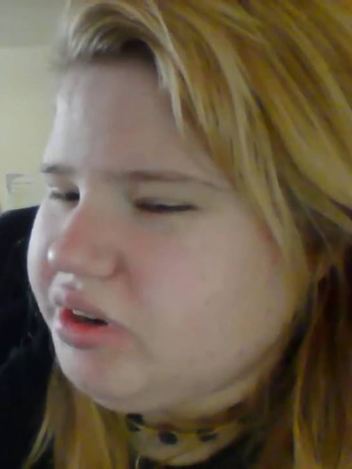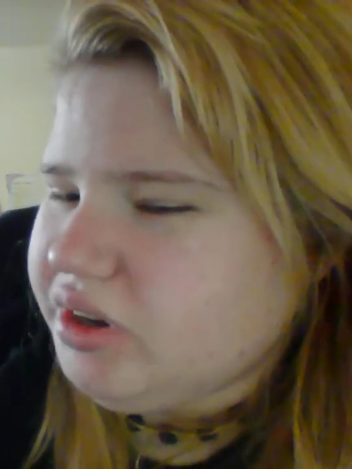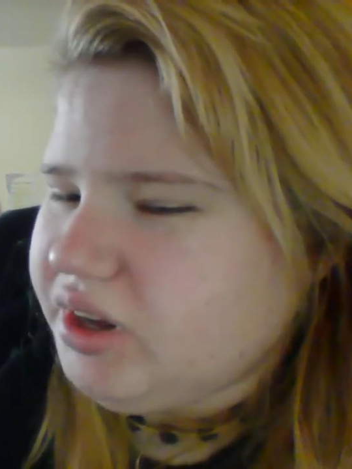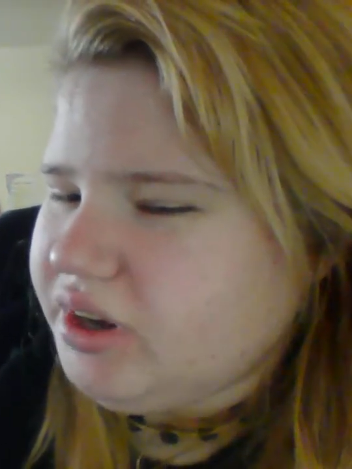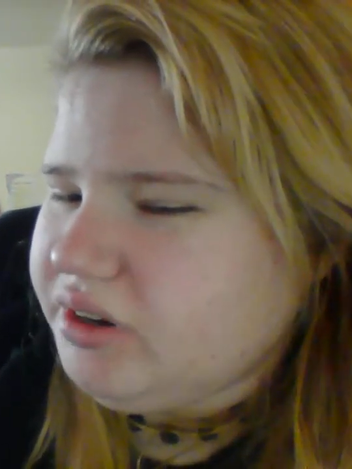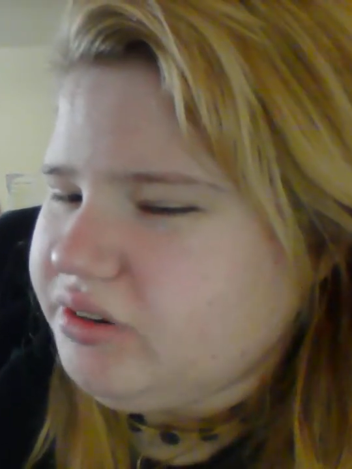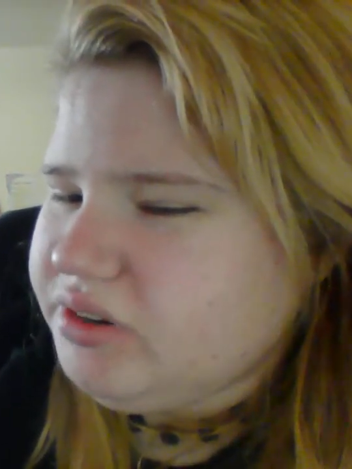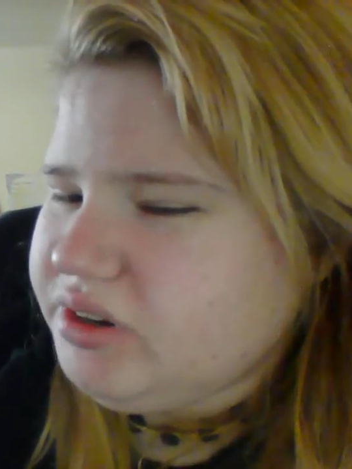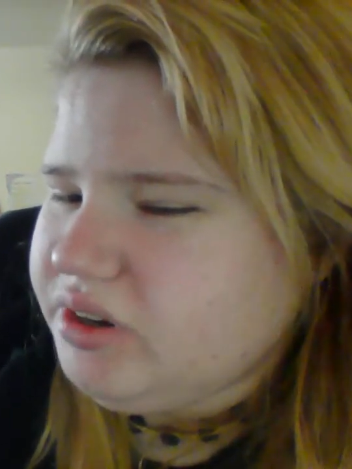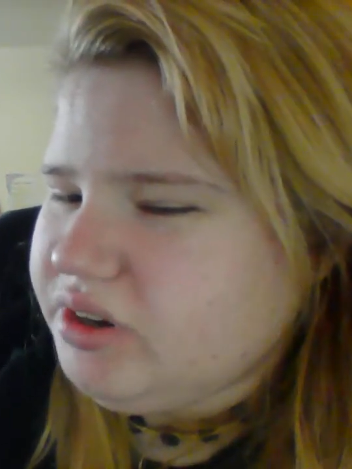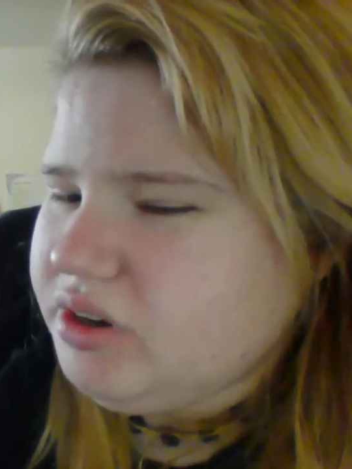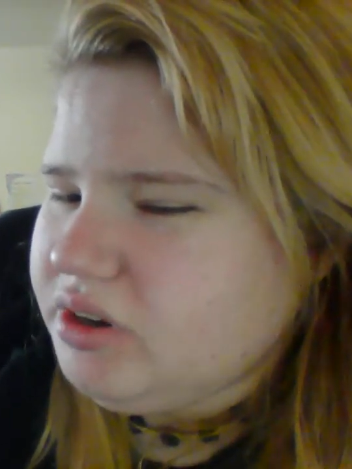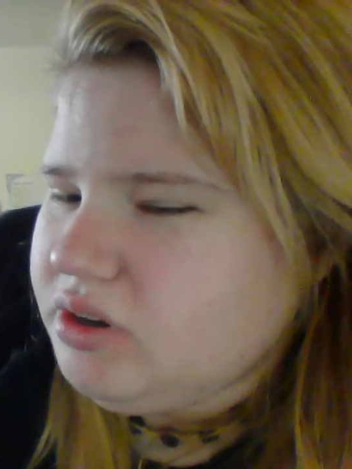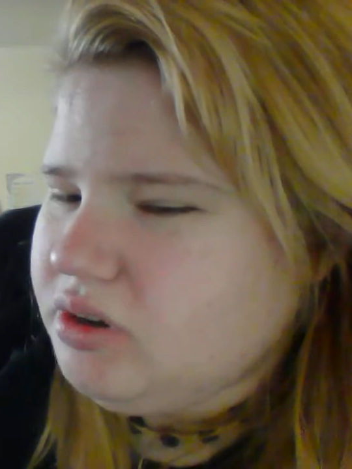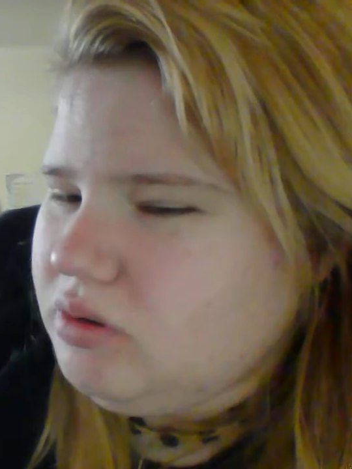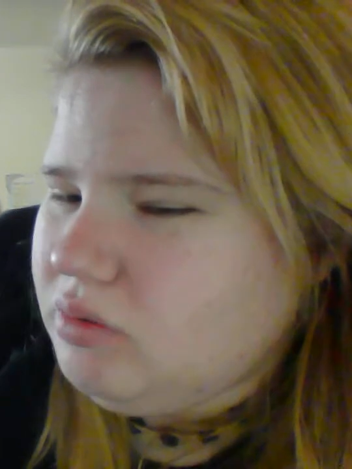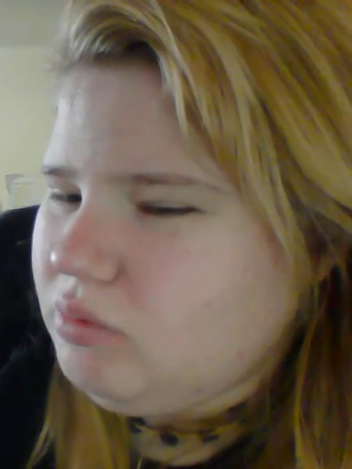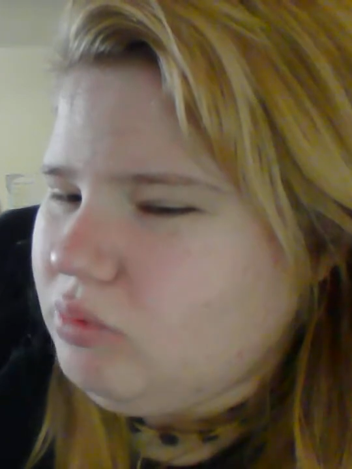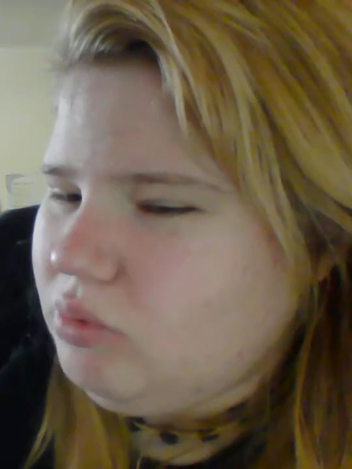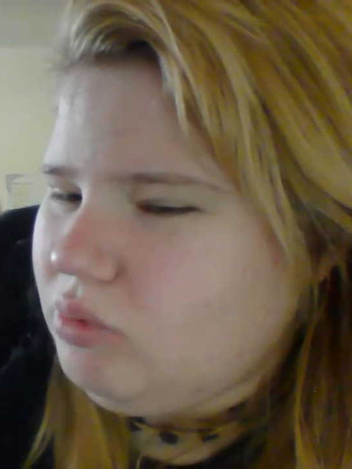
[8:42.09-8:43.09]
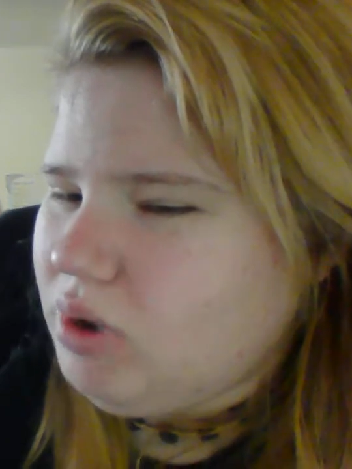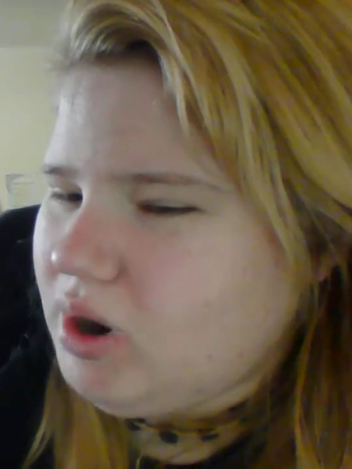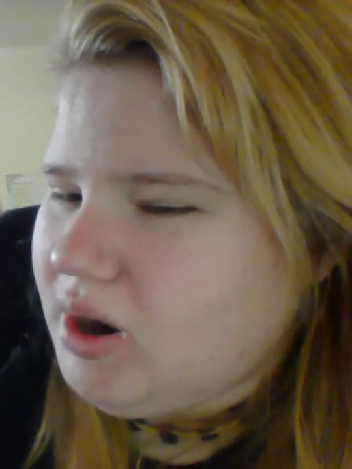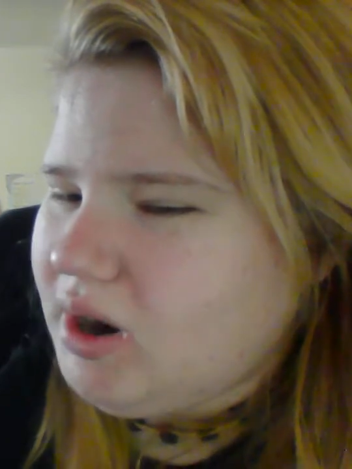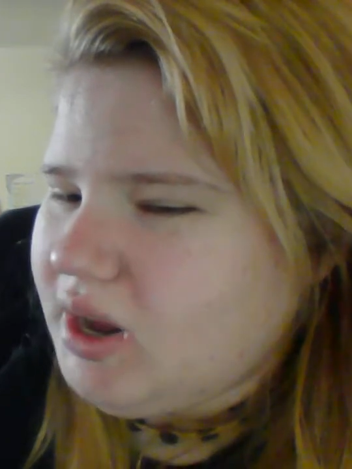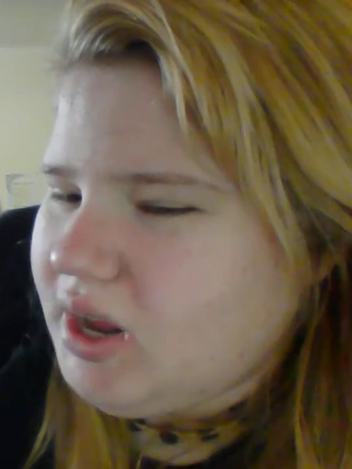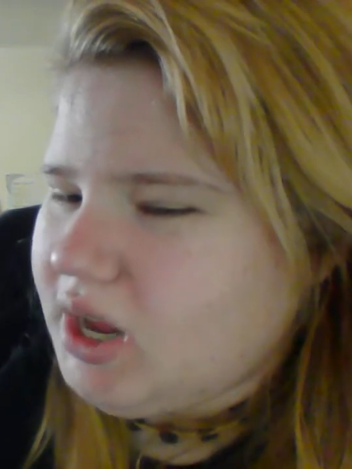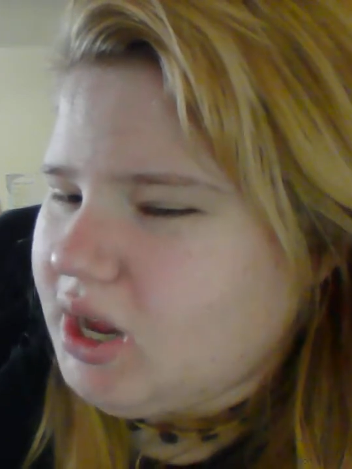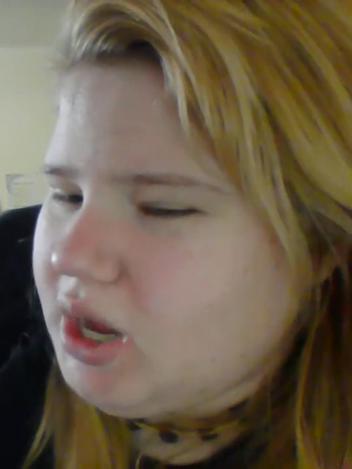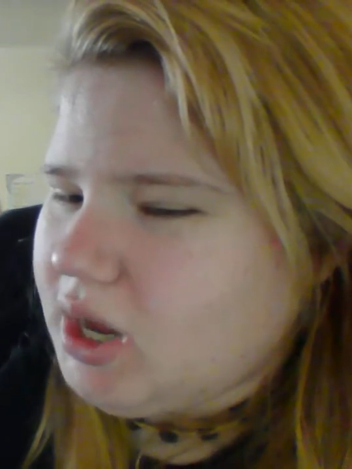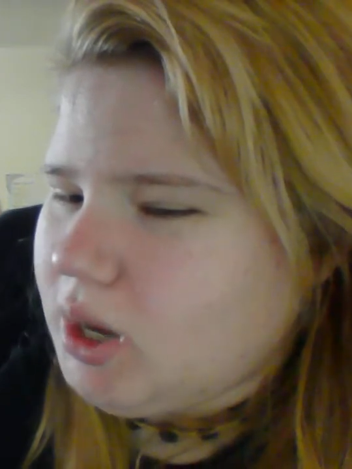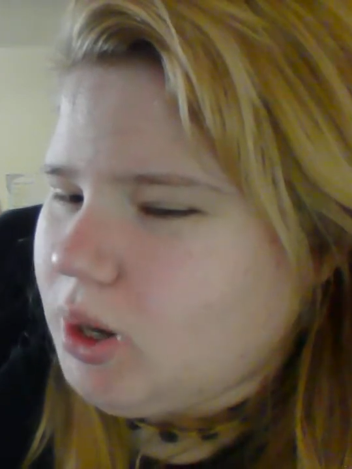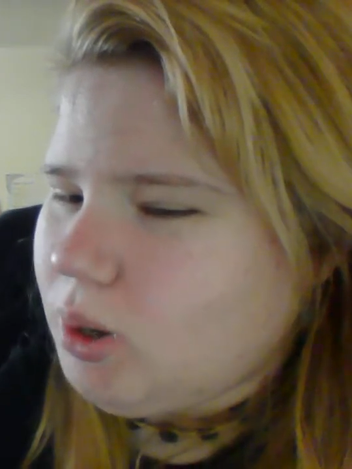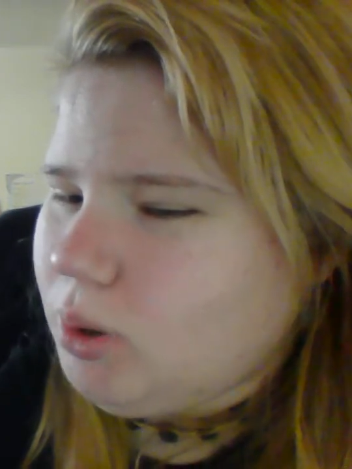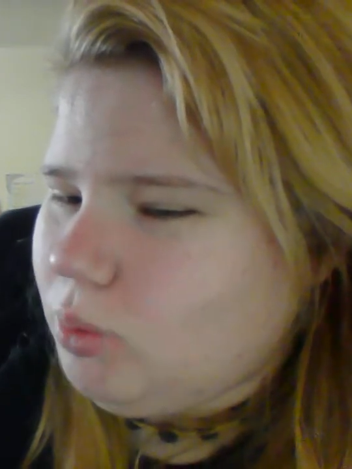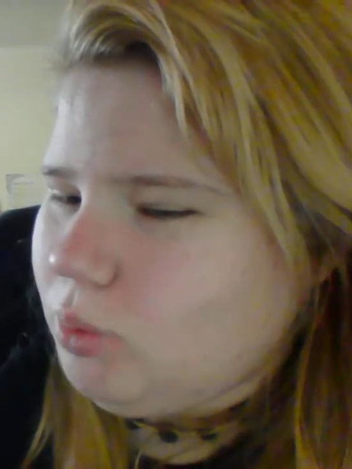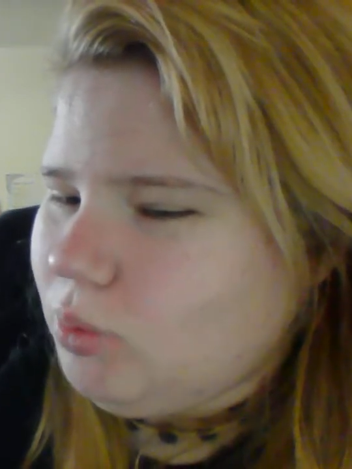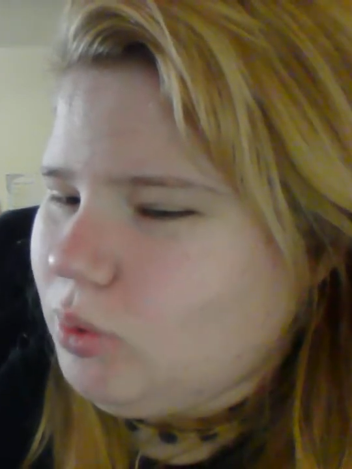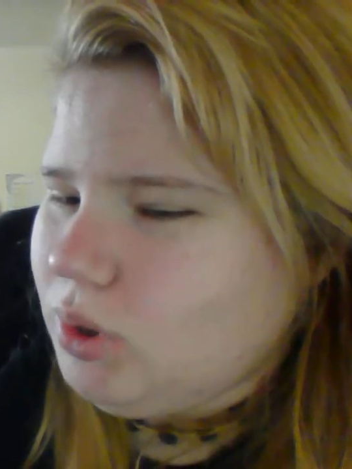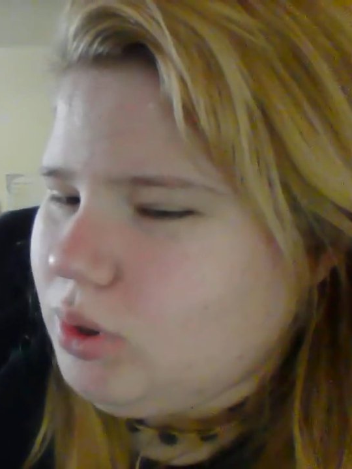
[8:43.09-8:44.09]
like,
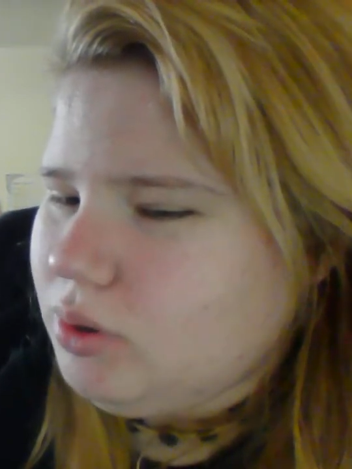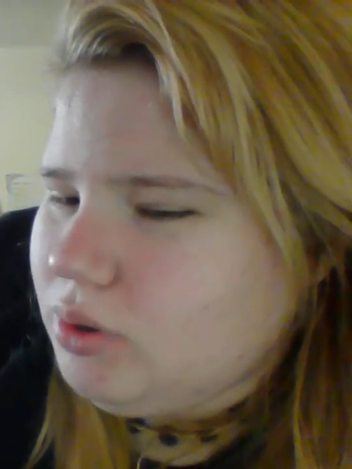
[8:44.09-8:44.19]
wow.